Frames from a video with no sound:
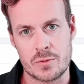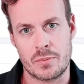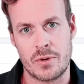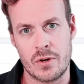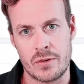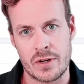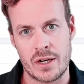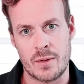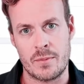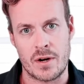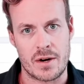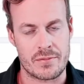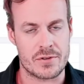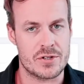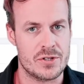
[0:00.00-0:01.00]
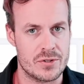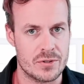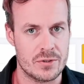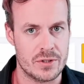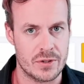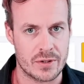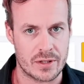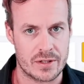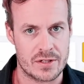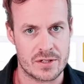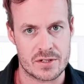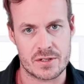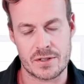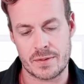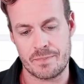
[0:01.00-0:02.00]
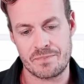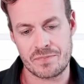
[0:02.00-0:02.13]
program offers you can just